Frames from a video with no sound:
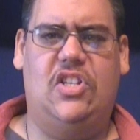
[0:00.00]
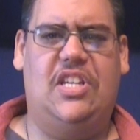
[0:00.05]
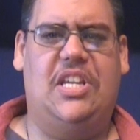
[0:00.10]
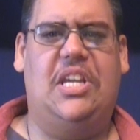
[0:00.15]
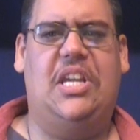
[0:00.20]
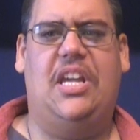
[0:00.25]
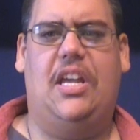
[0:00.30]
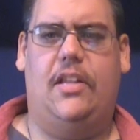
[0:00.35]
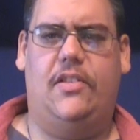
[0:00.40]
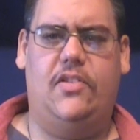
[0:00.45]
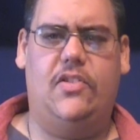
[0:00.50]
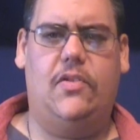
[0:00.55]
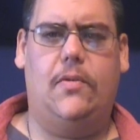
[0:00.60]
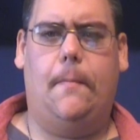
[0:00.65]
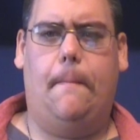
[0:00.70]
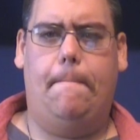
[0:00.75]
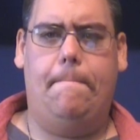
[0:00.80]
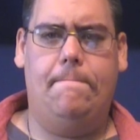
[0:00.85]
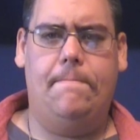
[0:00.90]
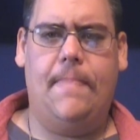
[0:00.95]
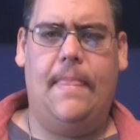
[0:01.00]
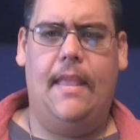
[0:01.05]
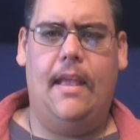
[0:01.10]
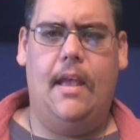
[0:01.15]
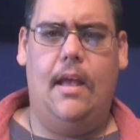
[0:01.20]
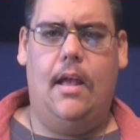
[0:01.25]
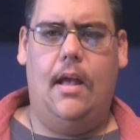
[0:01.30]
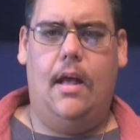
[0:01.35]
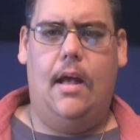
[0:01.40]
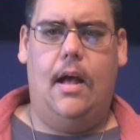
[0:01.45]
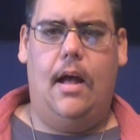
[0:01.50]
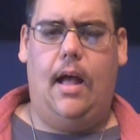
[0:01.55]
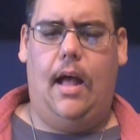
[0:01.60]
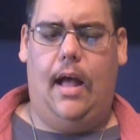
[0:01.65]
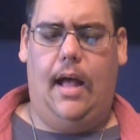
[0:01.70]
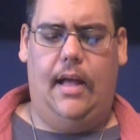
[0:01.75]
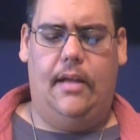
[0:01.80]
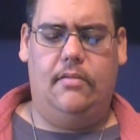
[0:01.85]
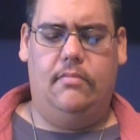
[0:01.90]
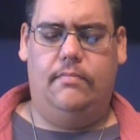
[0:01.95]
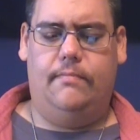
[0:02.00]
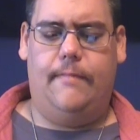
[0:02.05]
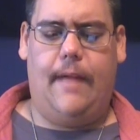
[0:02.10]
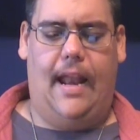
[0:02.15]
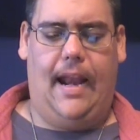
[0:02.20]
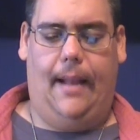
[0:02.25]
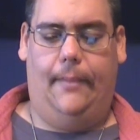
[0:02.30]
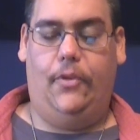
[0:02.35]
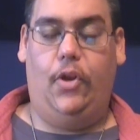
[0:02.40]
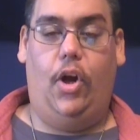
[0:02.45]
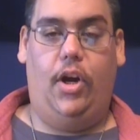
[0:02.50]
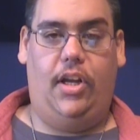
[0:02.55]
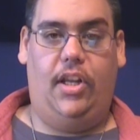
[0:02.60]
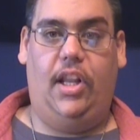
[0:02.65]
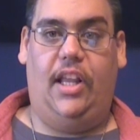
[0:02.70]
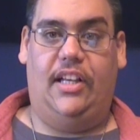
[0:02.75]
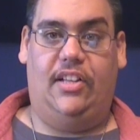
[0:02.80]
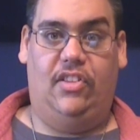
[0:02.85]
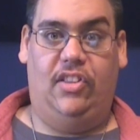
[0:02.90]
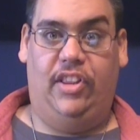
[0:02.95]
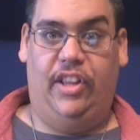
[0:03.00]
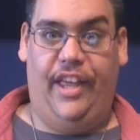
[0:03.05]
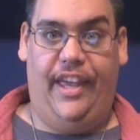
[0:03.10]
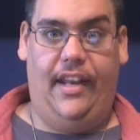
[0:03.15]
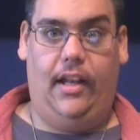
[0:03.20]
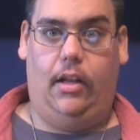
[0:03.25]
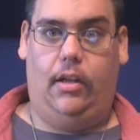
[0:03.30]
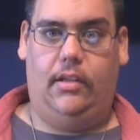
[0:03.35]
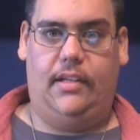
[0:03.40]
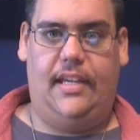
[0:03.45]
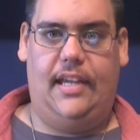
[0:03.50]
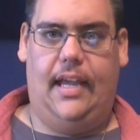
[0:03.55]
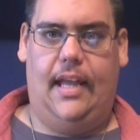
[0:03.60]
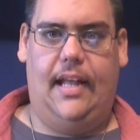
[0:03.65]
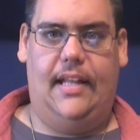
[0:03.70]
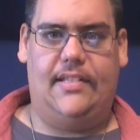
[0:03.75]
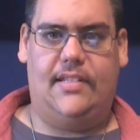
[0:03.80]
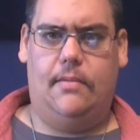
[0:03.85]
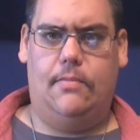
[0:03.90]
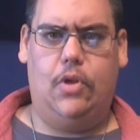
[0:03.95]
to kids. I'm talking like little kids.